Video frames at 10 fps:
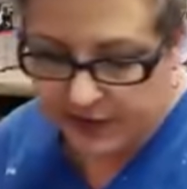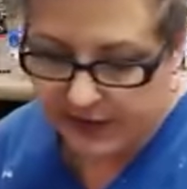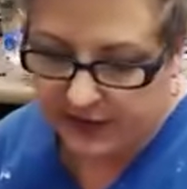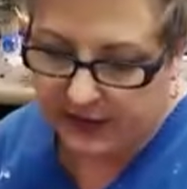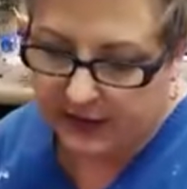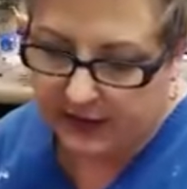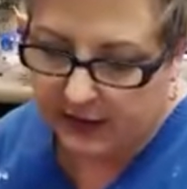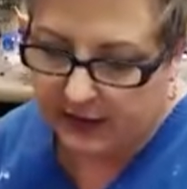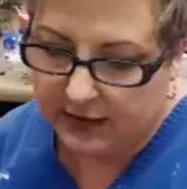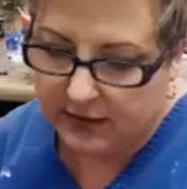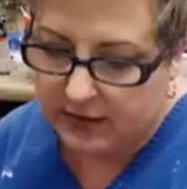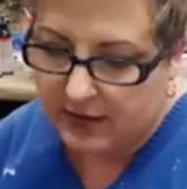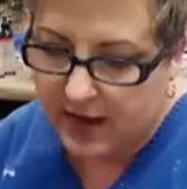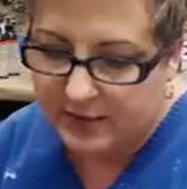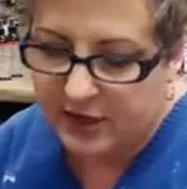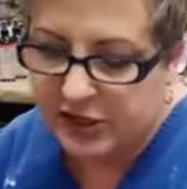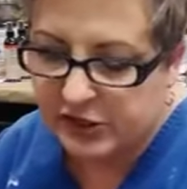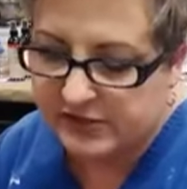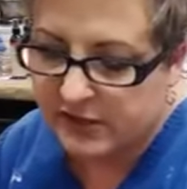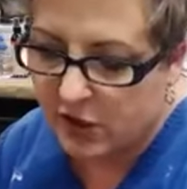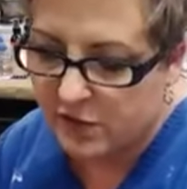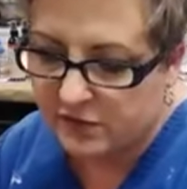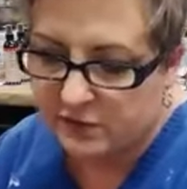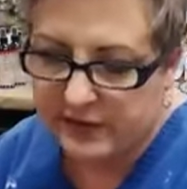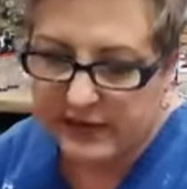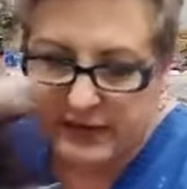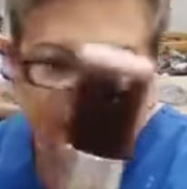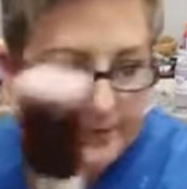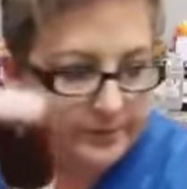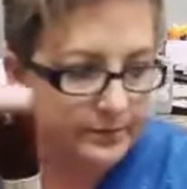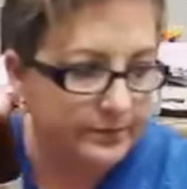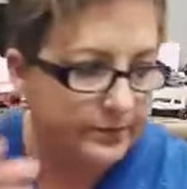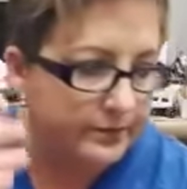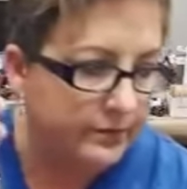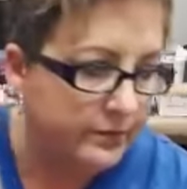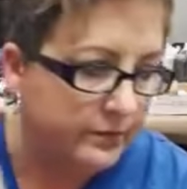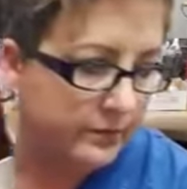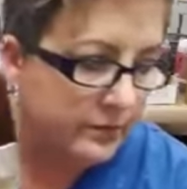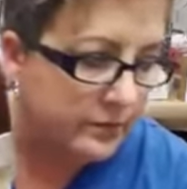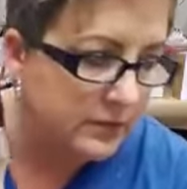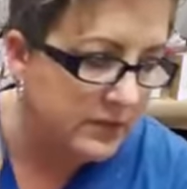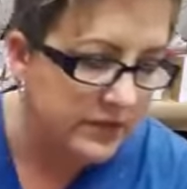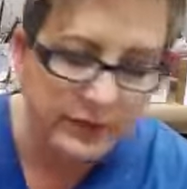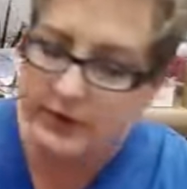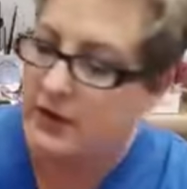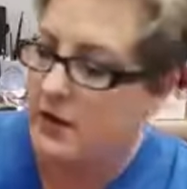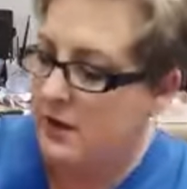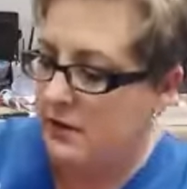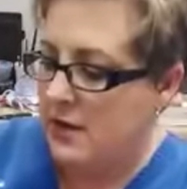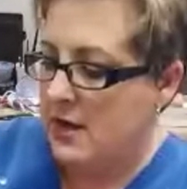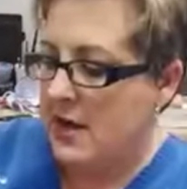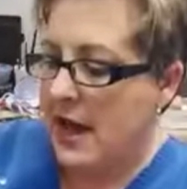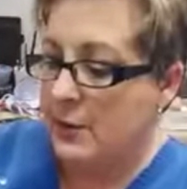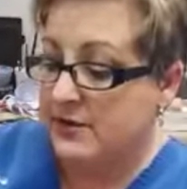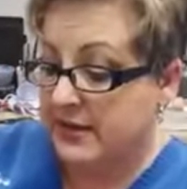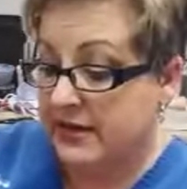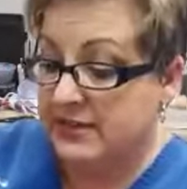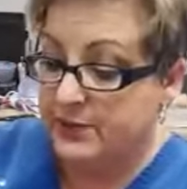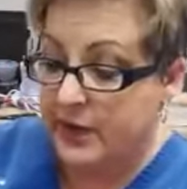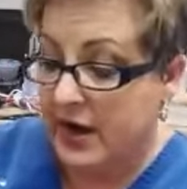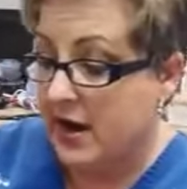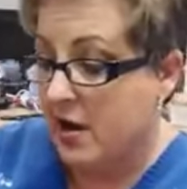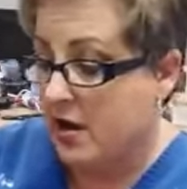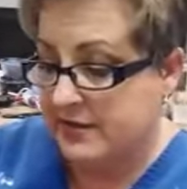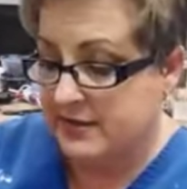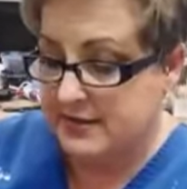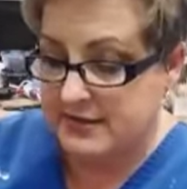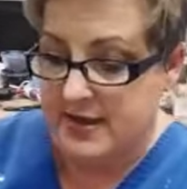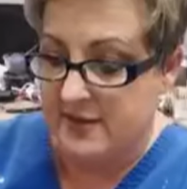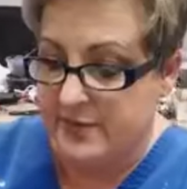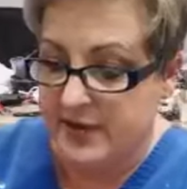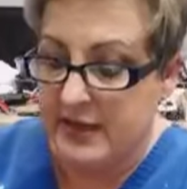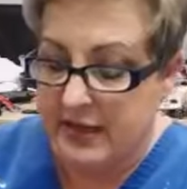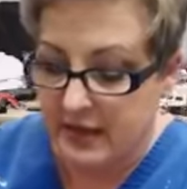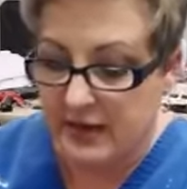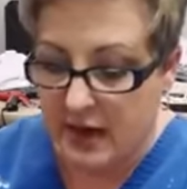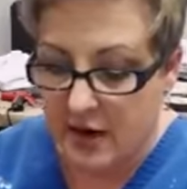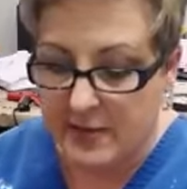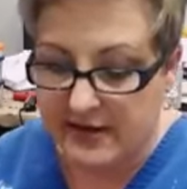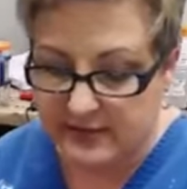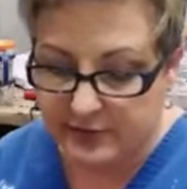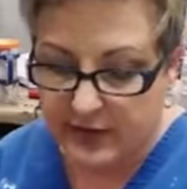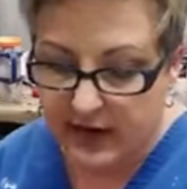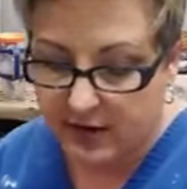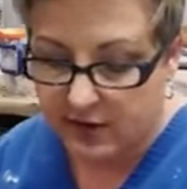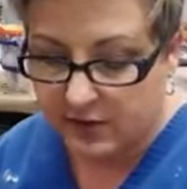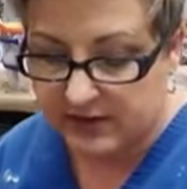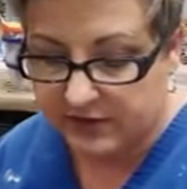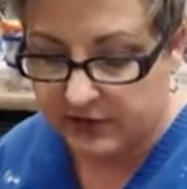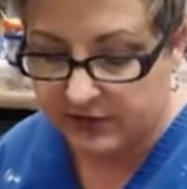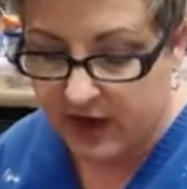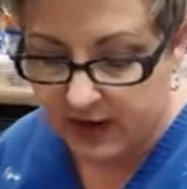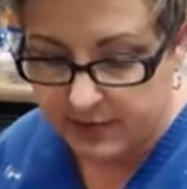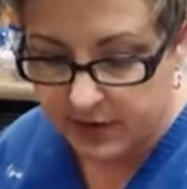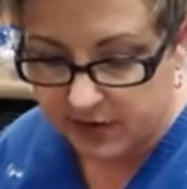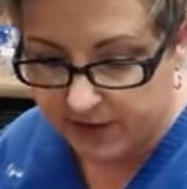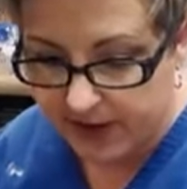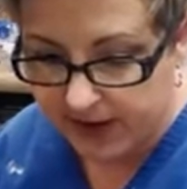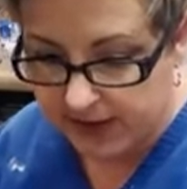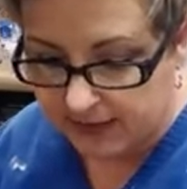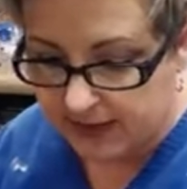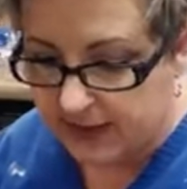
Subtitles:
put I'm going to use an oval medium to put it on. I was going to spray all this stuff, but again, my sprayer was full of automotive paint,